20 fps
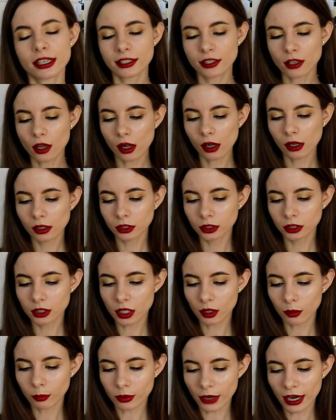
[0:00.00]
is called
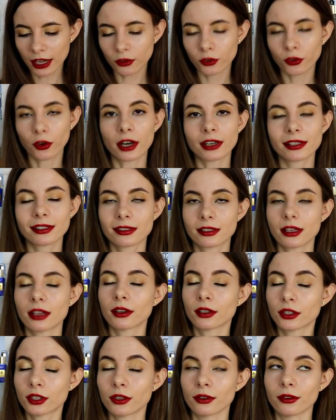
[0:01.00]
Brain Fart
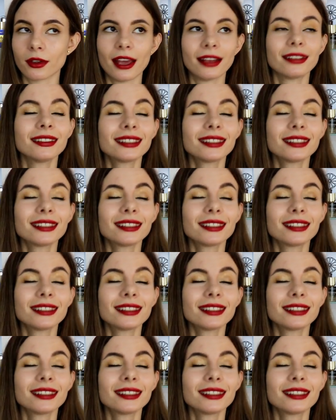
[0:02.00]
Stink 2.